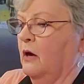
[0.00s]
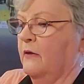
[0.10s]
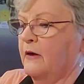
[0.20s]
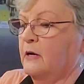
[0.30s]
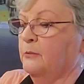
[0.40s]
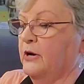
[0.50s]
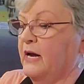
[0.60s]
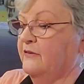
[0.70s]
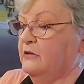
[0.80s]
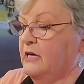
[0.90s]
I think I'm going
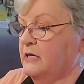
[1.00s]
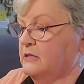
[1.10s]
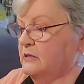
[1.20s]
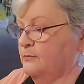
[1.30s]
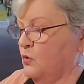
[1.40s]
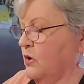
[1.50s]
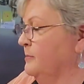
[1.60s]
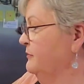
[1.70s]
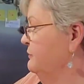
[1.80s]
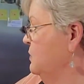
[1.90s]
to have to get some
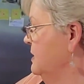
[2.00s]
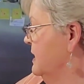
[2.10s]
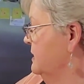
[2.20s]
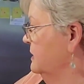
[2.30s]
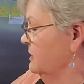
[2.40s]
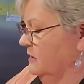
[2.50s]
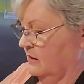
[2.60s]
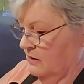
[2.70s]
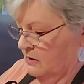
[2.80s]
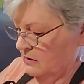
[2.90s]
more before I can
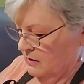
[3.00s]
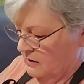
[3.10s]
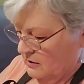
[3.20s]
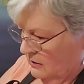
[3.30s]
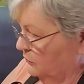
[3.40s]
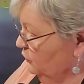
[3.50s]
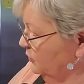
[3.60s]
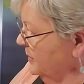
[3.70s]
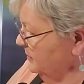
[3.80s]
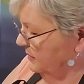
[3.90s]
do my